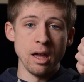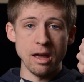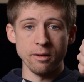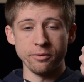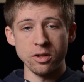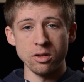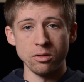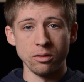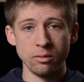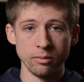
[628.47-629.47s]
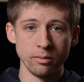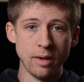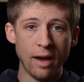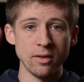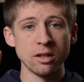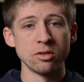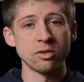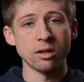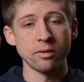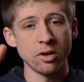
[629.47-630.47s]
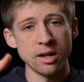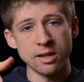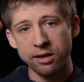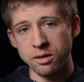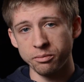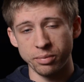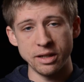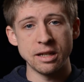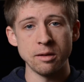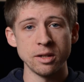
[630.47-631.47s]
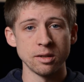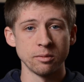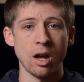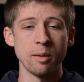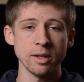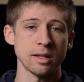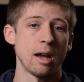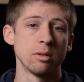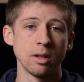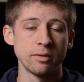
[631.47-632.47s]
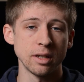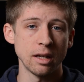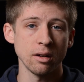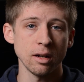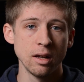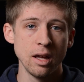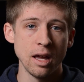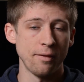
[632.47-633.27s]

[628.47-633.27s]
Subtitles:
If you have any constructive criticism, please give me some comments. I would love to hear it.